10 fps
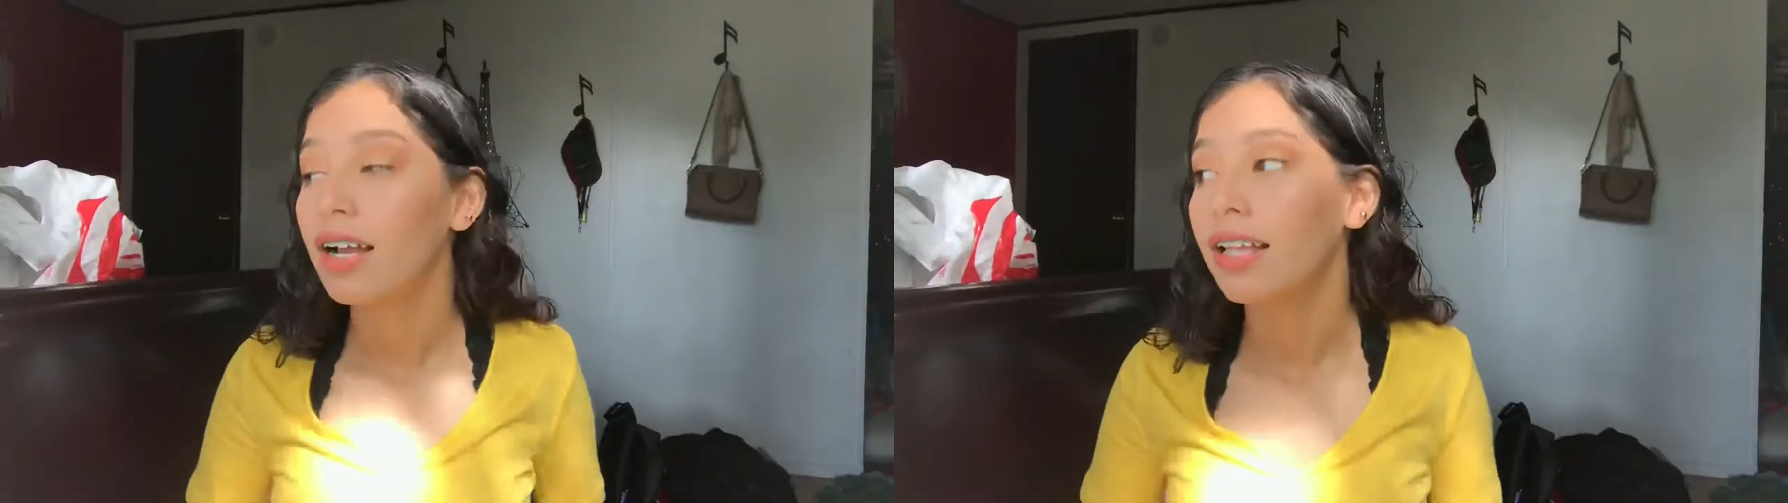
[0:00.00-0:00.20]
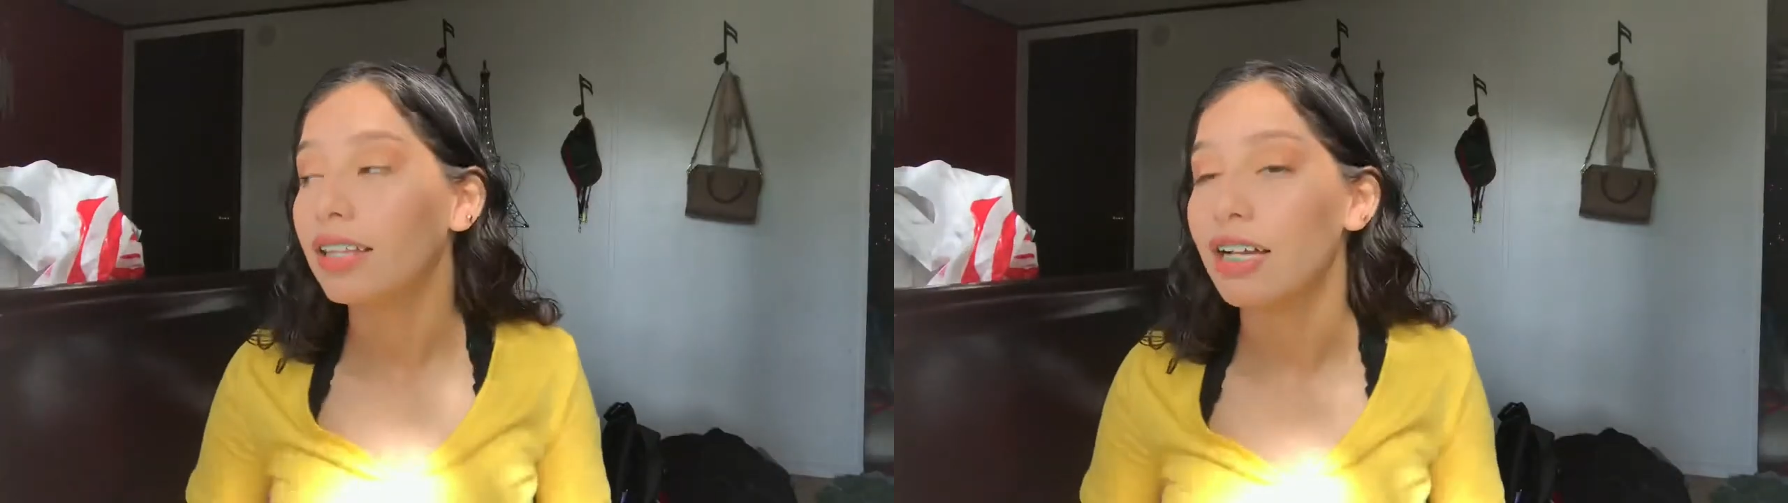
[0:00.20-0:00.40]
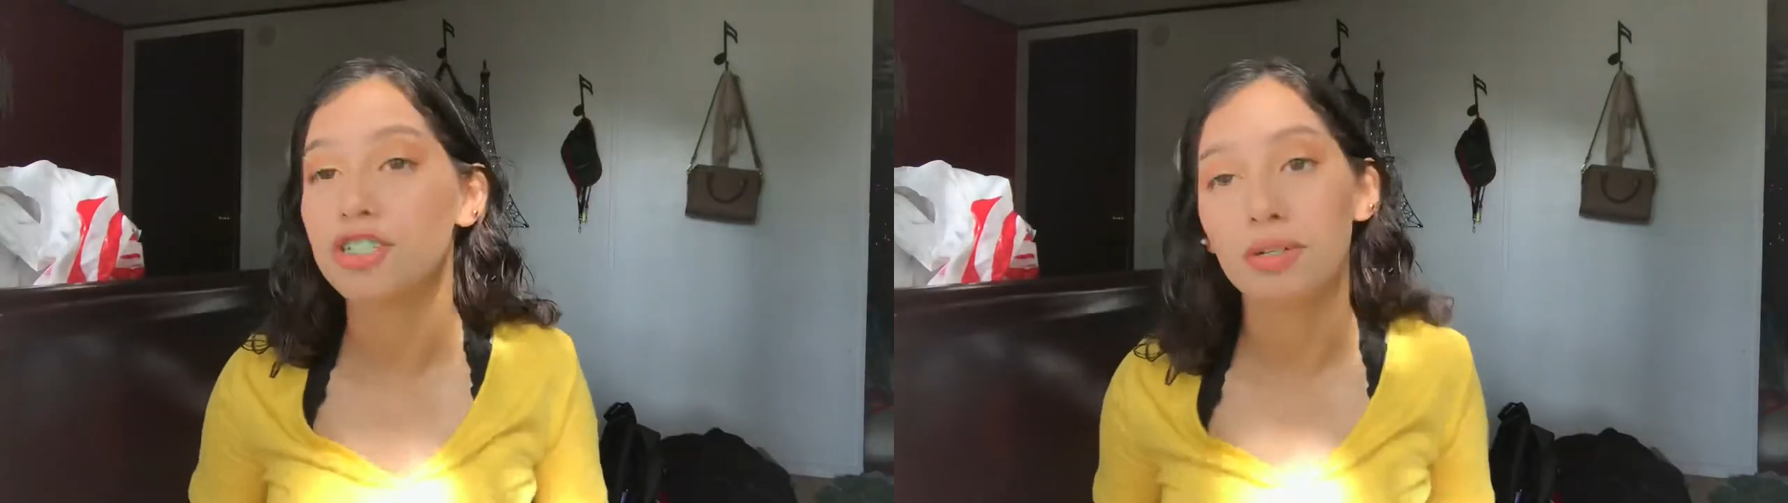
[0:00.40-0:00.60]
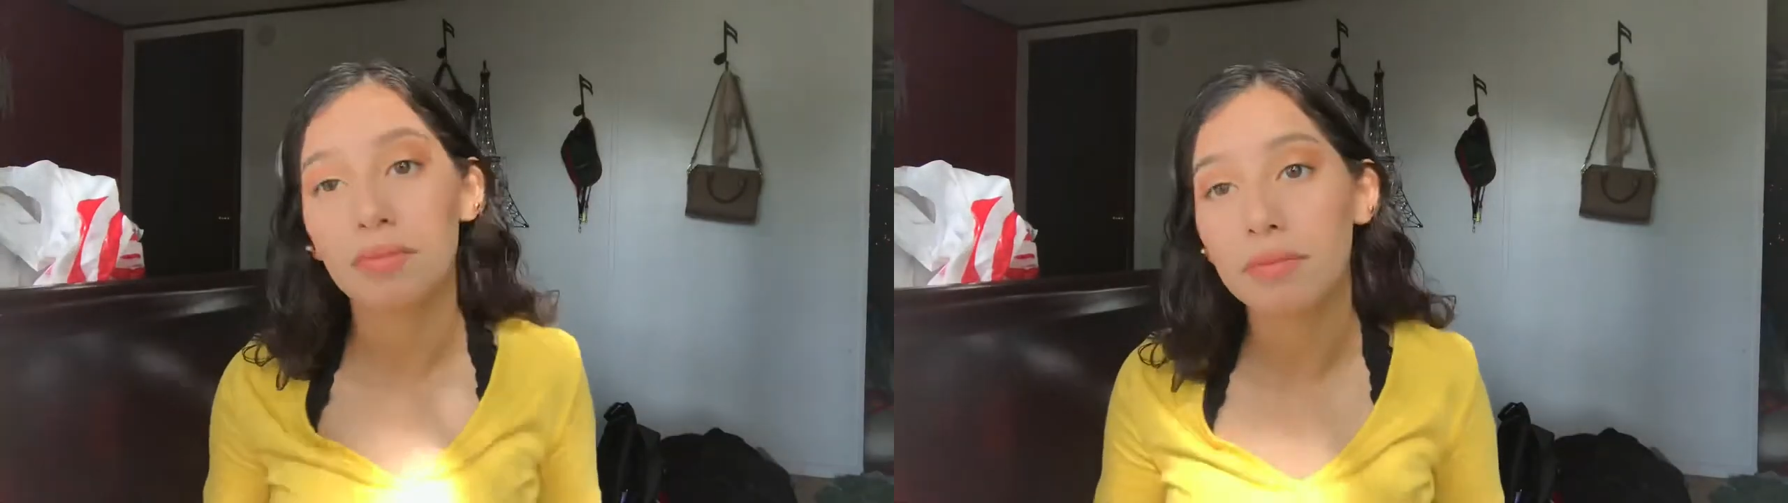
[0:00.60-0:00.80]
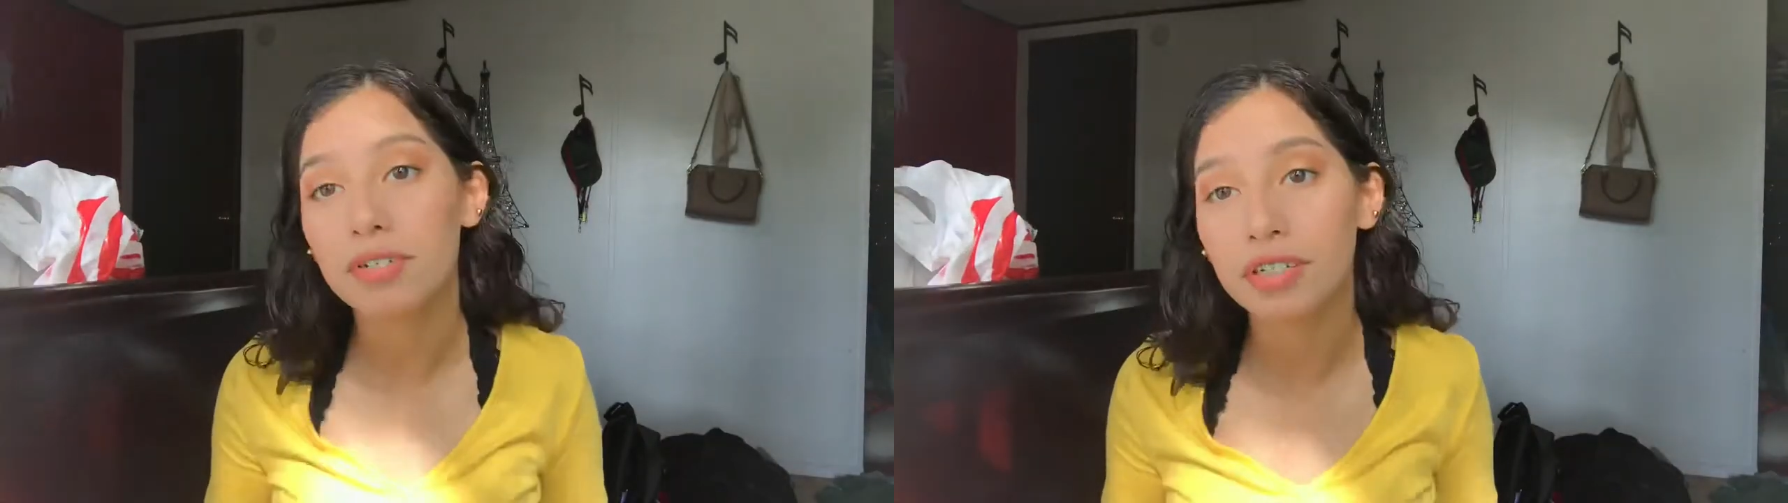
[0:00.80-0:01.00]
that she
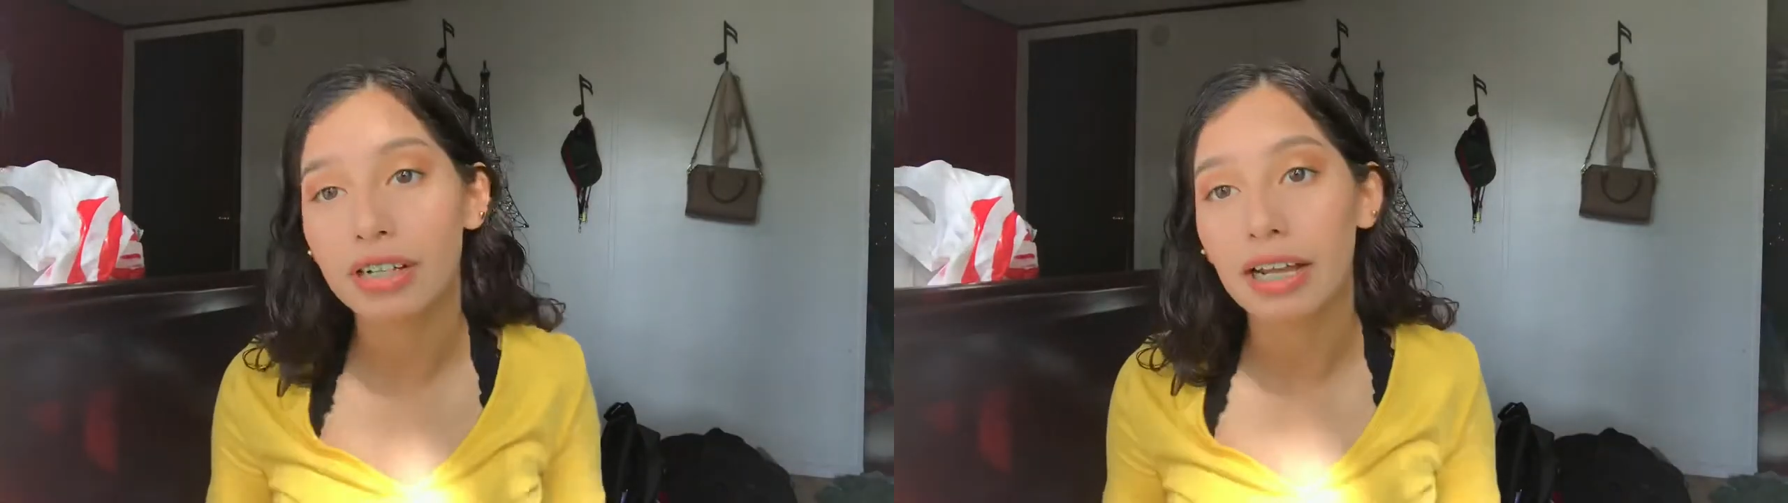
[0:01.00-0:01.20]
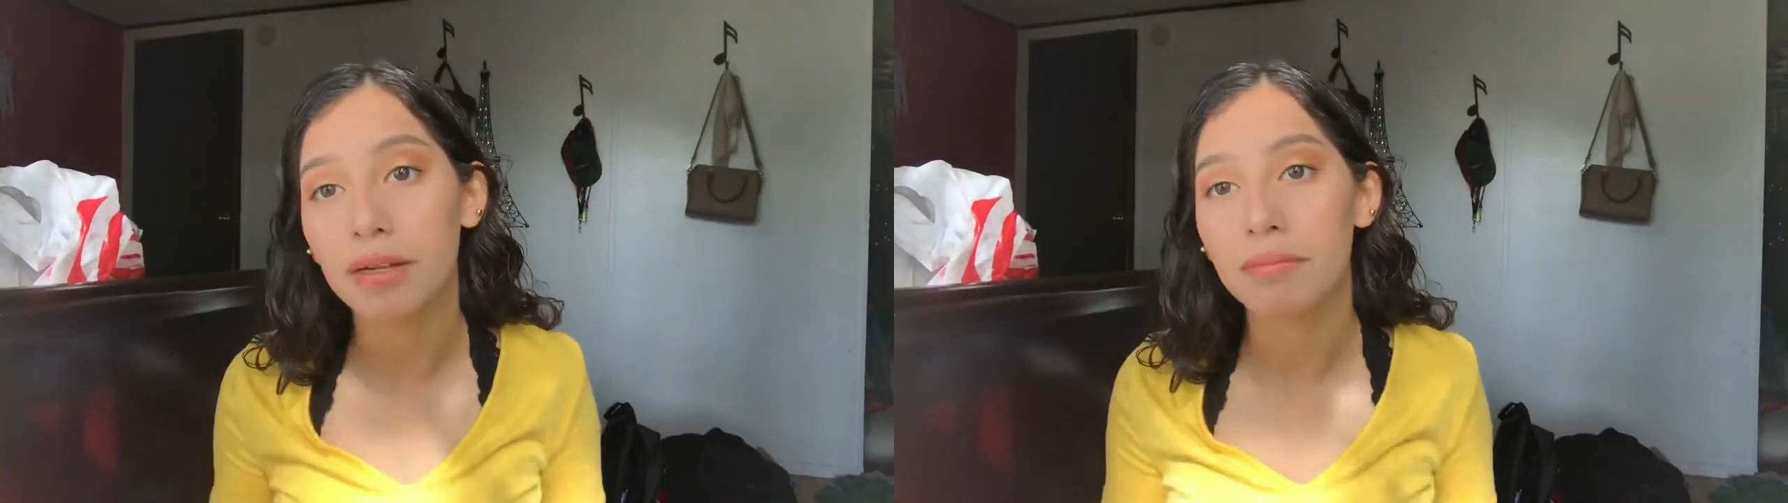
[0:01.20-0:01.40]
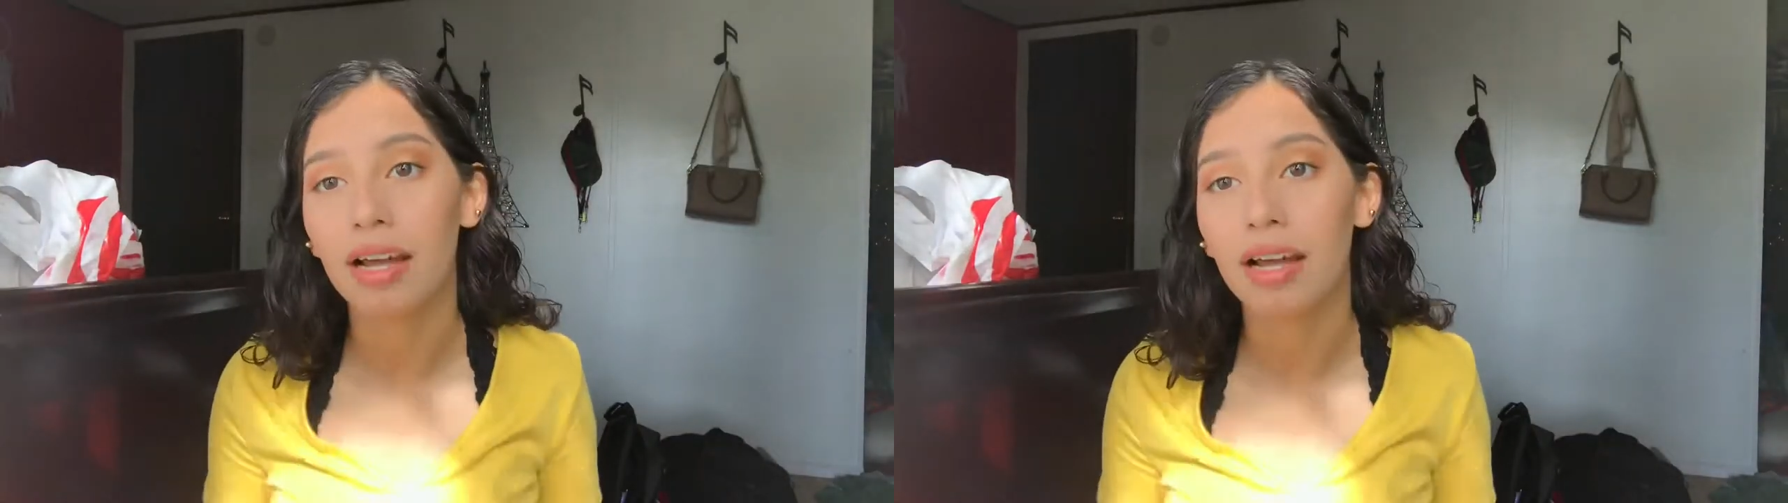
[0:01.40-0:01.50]
remembers your name,